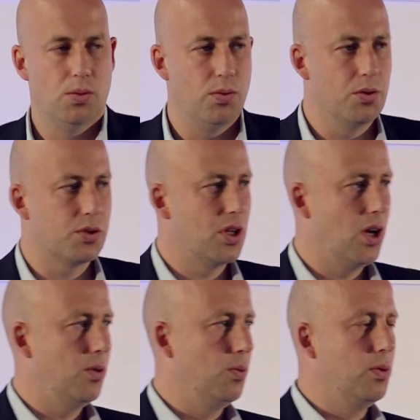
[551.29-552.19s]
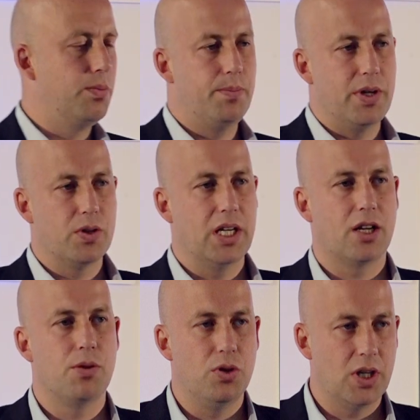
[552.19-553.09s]
We also will be building a
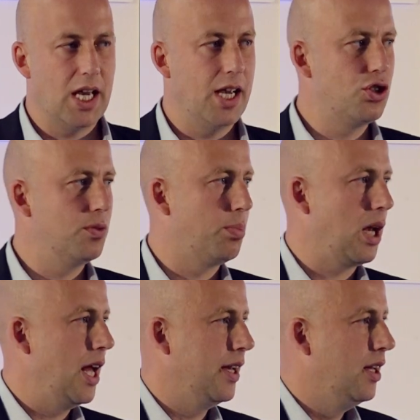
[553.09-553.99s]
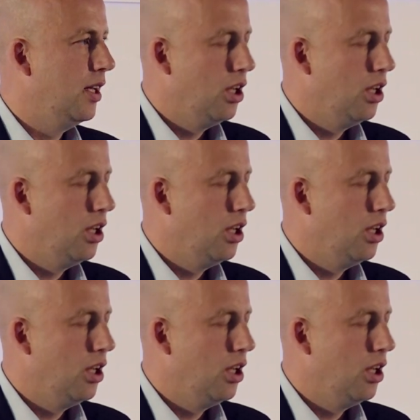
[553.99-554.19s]
communication plan